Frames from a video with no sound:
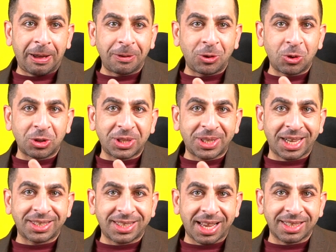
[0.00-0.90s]
your
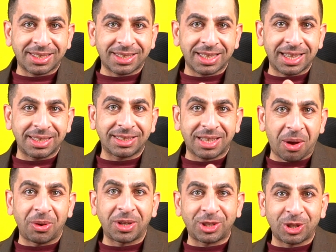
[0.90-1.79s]
success is
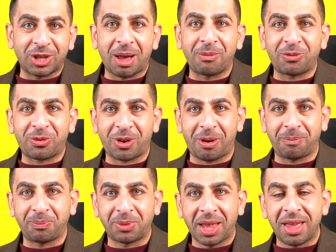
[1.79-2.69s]
going to come
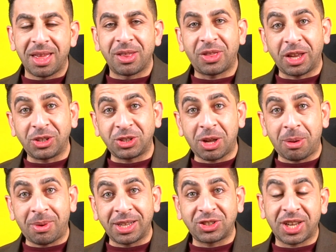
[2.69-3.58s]
from. Thank you
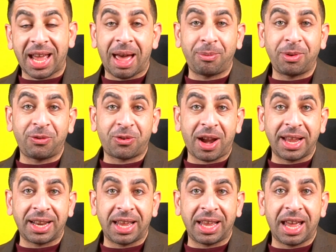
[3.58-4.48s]
so much. Happy
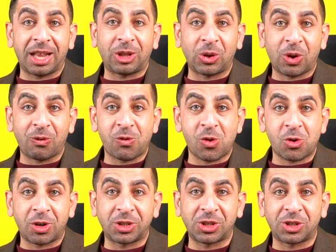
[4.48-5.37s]
Friday, and looking
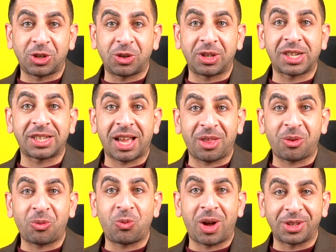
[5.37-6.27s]
forward to see you in
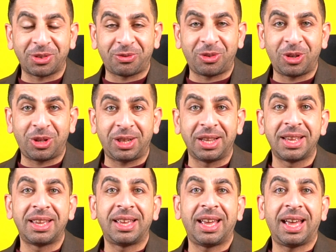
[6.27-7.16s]
another wonderful
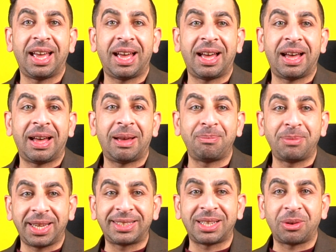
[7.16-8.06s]

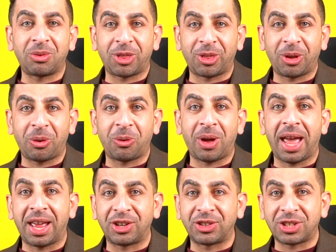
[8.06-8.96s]
meeting with you
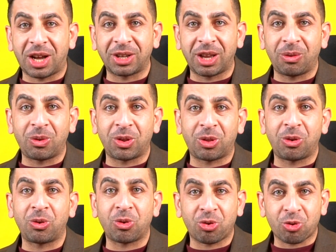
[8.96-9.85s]
and talking with
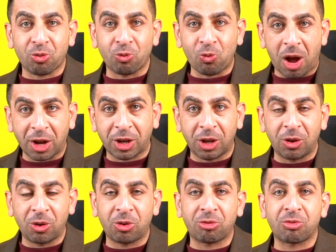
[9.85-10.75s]
you, walking
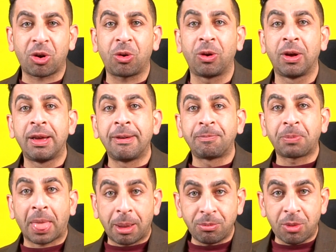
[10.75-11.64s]
you through,
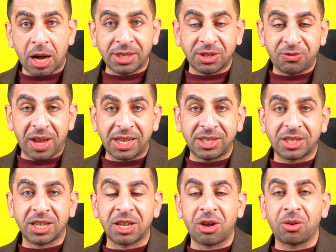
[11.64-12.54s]

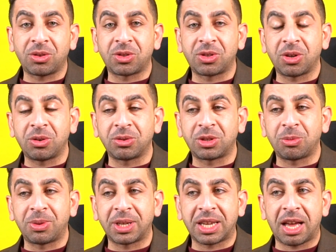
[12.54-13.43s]
motivating you
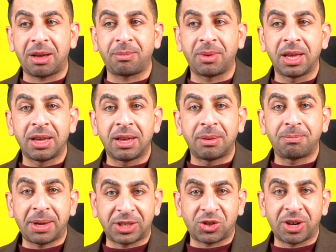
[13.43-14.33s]
to become
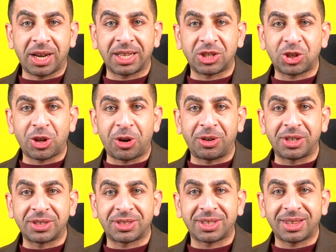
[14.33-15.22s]
better English
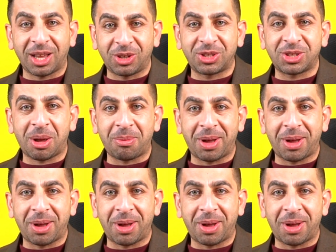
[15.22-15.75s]
learners. Thank you so